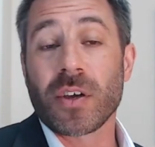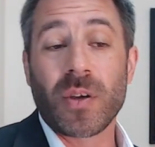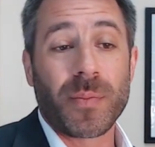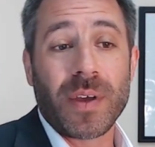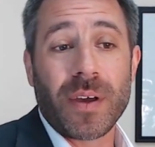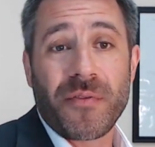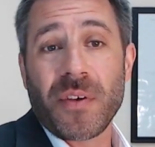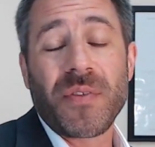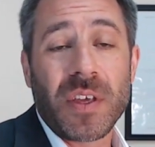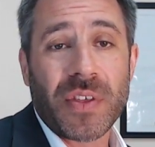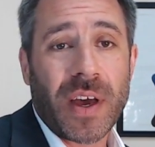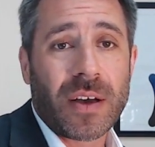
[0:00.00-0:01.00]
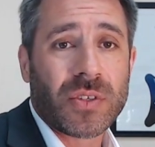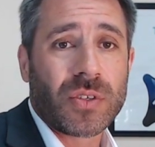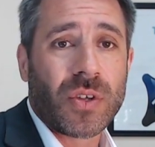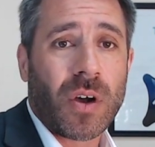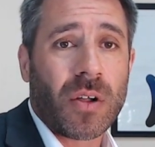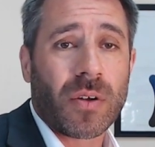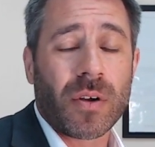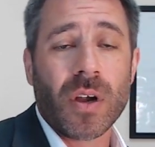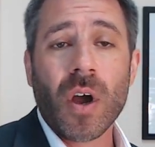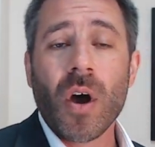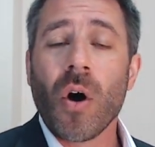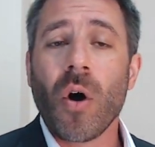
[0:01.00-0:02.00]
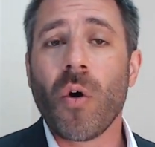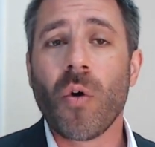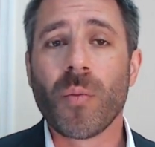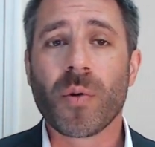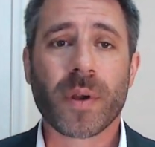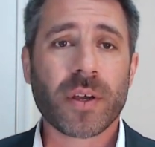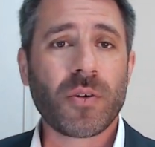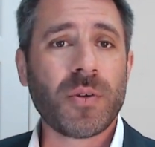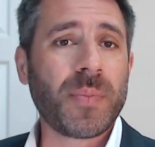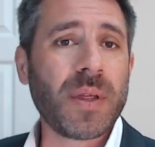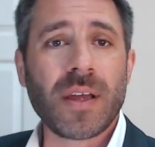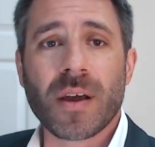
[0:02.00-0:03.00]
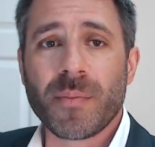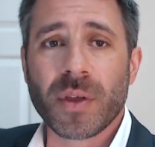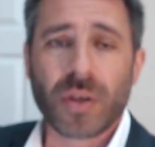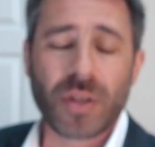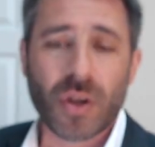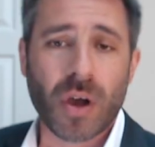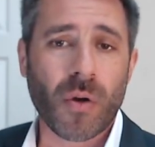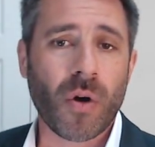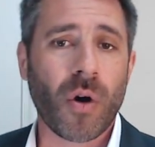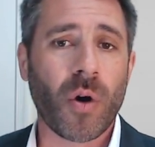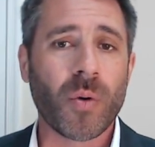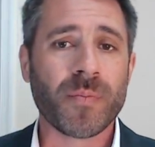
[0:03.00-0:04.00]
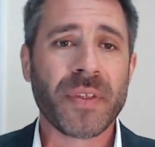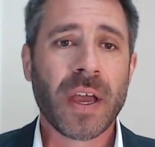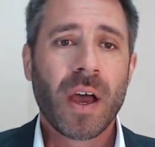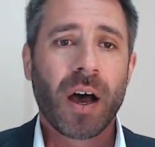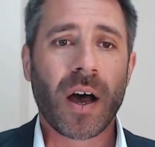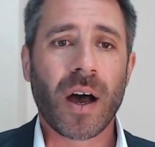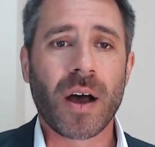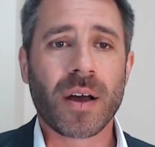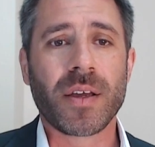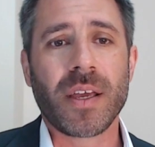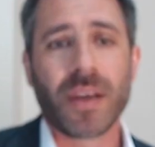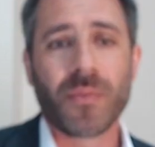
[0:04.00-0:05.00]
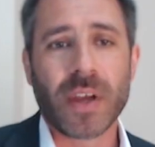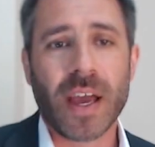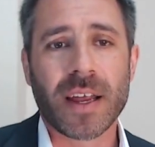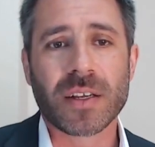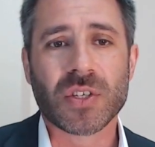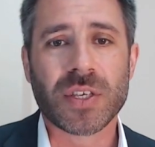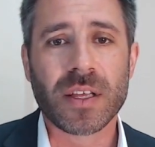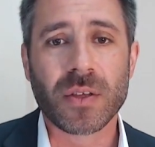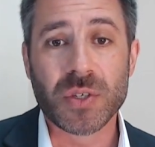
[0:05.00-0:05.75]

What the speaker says: That could be a $50,000 home, or it could be $1 million home. And we had in St.